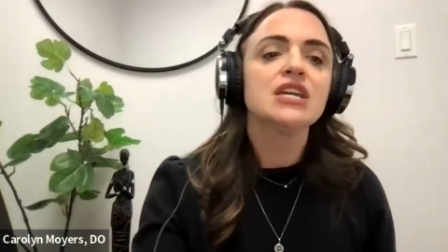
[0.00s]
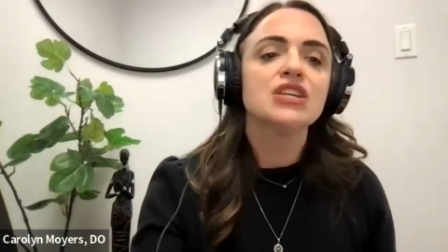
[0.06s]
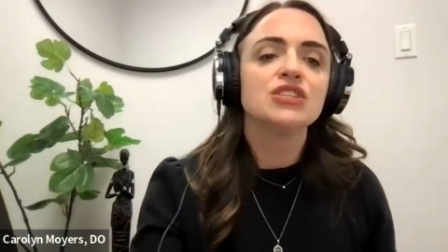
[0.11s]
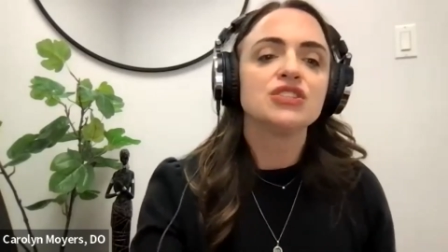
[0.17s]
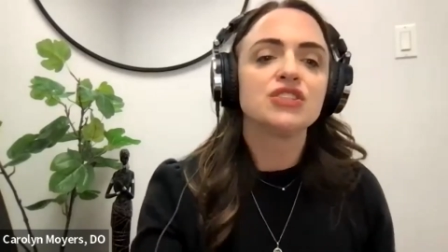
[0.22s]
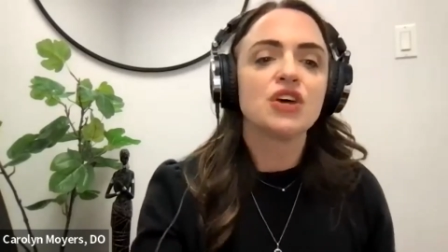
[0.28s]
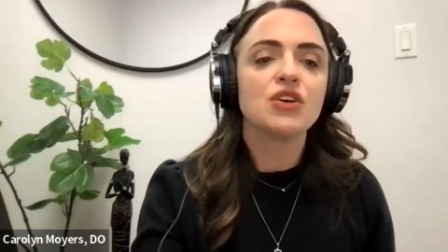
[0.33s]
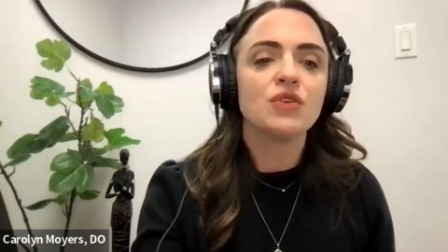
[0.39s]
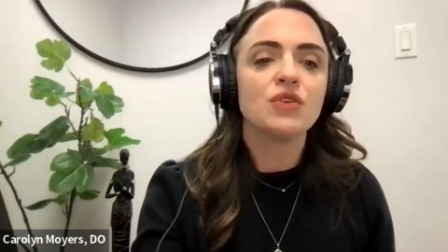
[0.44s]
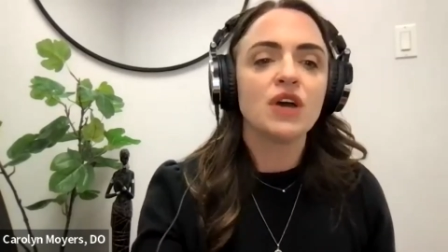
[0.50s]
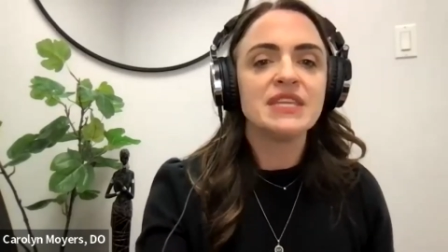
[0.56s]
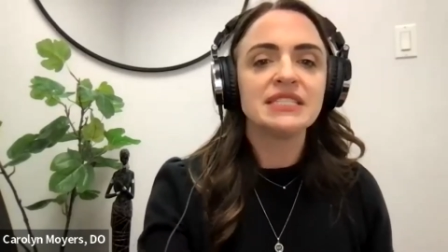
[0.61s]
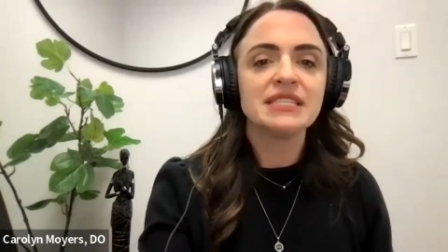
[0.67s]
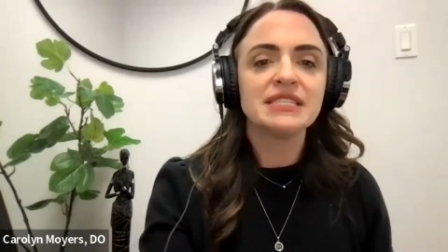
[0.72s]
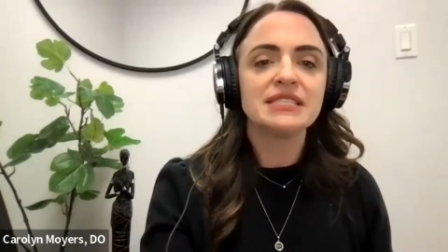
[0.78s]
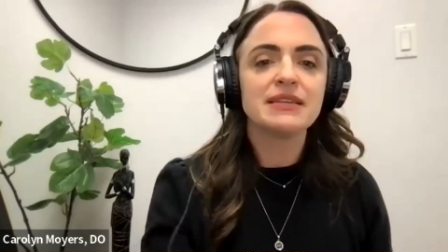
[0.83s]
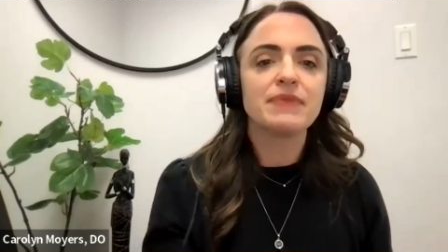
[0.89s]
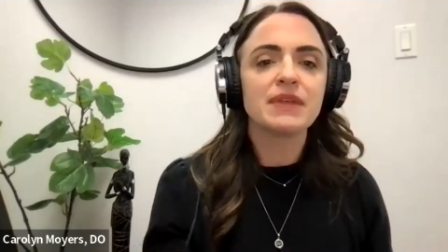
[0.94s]
So this
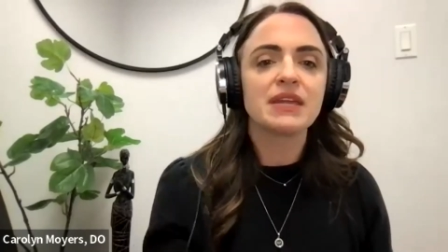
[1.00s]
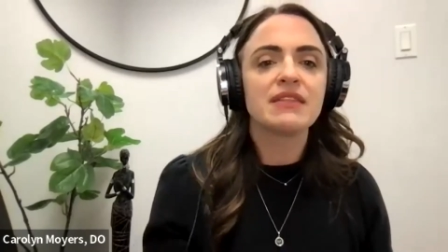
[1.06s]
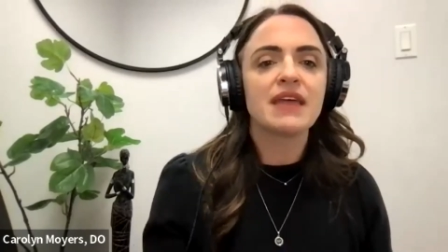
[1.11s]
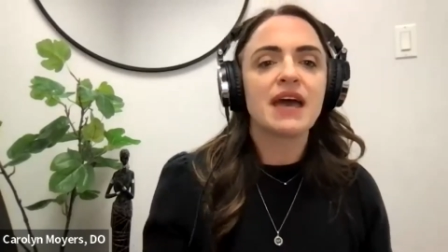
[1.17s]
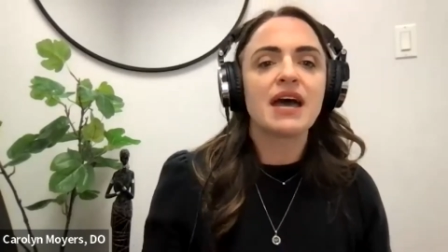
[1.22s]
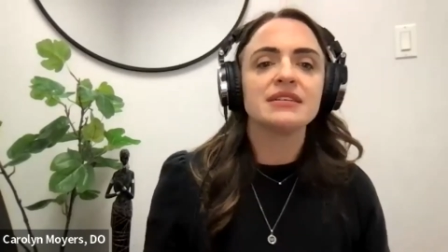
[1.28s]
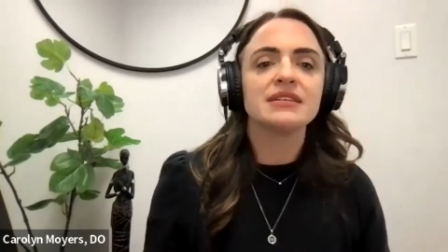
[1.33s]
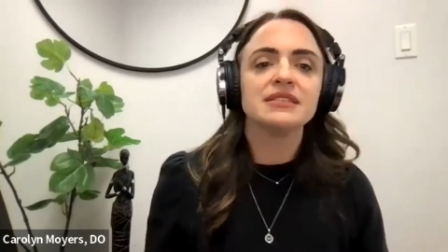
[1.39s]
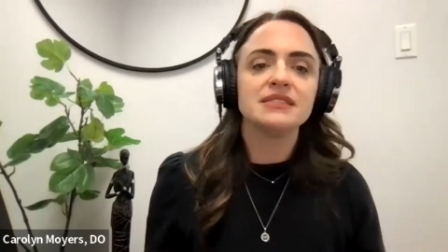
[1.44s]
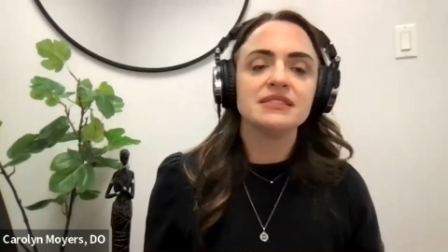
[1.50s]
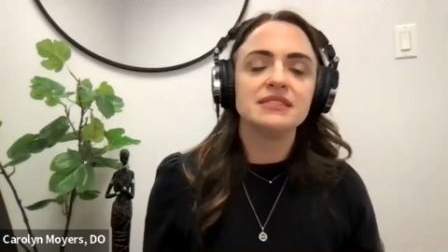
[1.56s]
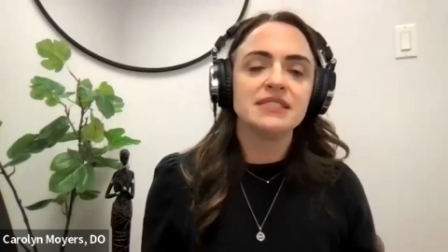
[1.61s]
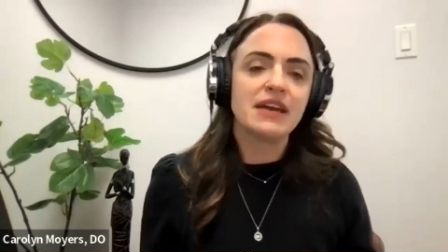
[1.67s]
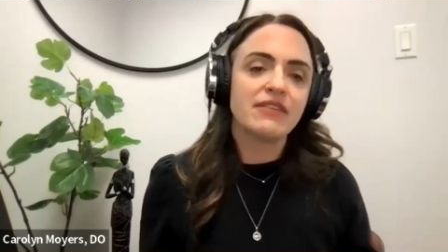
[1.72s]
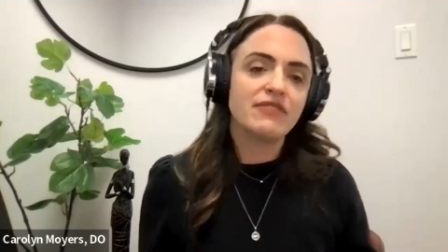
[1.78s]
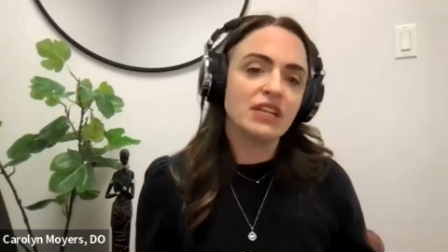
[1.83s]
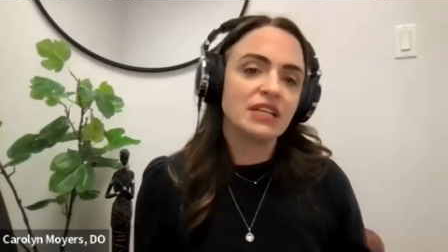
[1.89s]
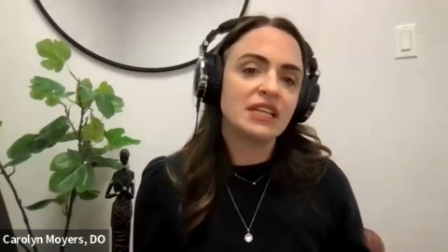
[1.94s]
is something that
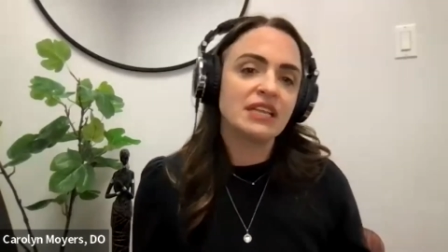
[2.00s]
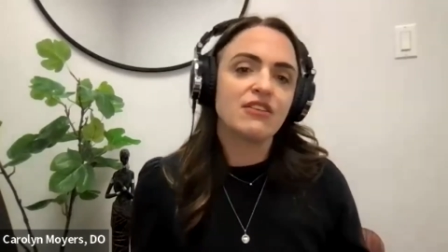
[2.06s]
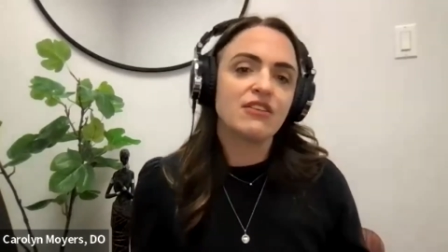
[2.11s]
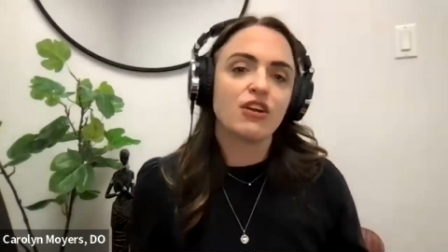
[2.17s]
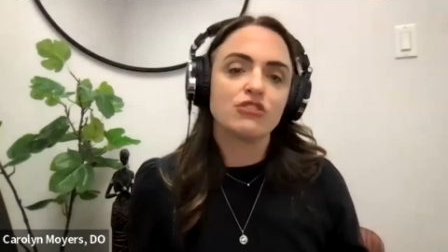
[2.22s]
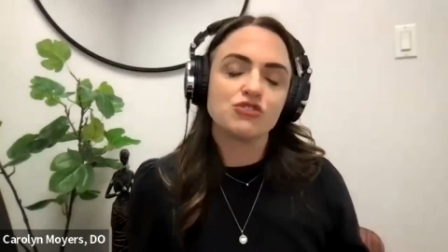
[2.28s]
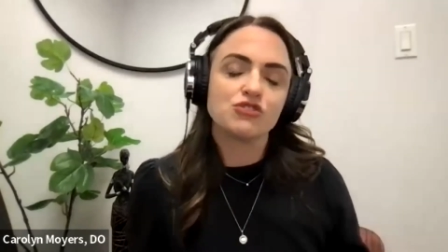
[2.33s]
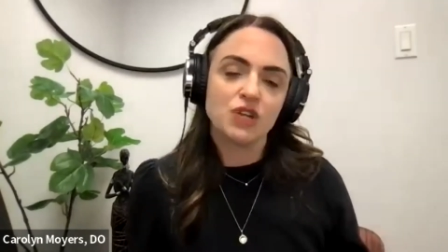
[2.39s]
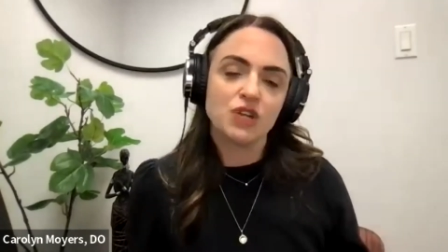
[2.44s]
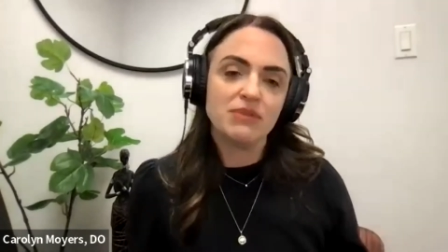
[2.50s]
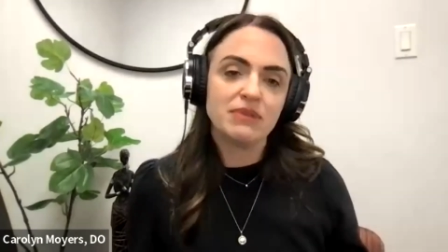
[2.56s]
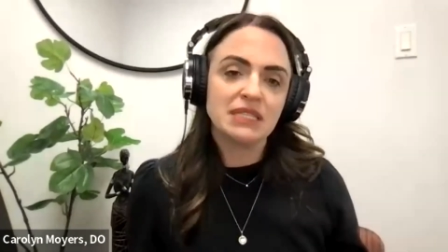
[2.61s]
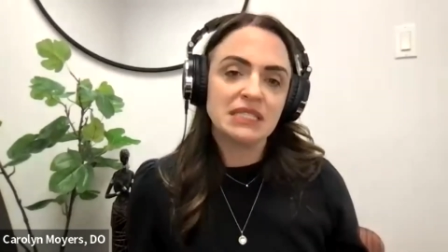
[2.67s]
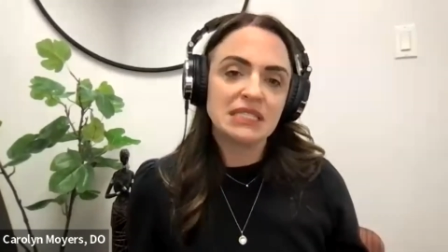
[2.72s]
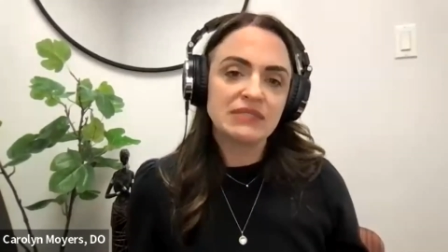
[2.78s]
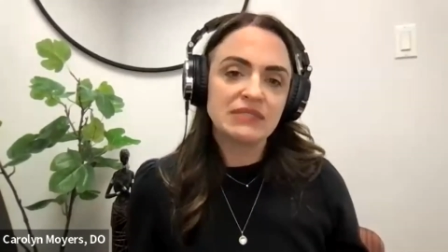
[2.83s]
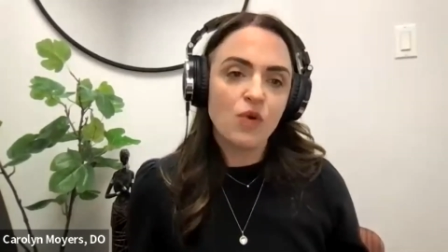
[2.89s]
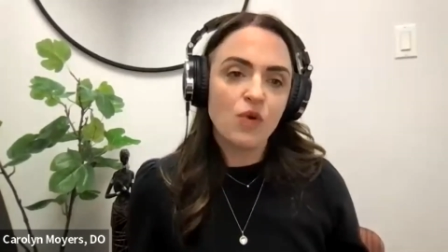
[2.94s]
definitely there are
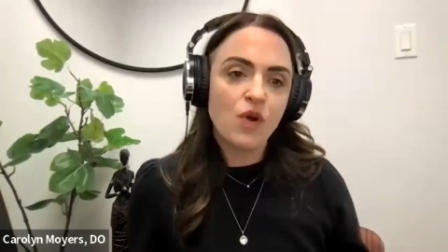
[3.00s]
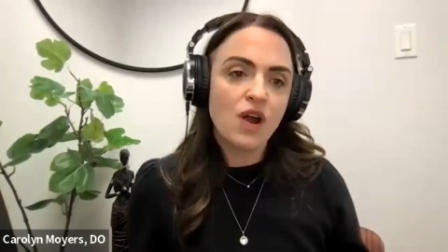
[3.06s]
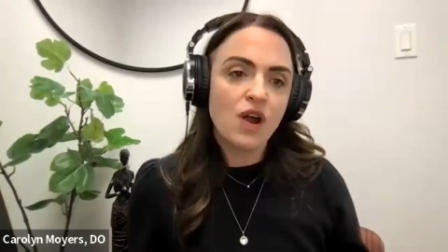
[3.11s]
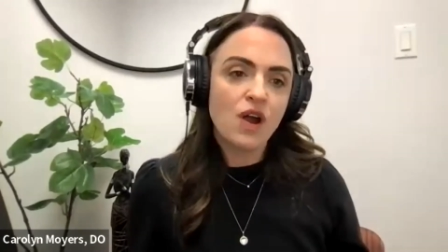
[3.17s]
treatments for,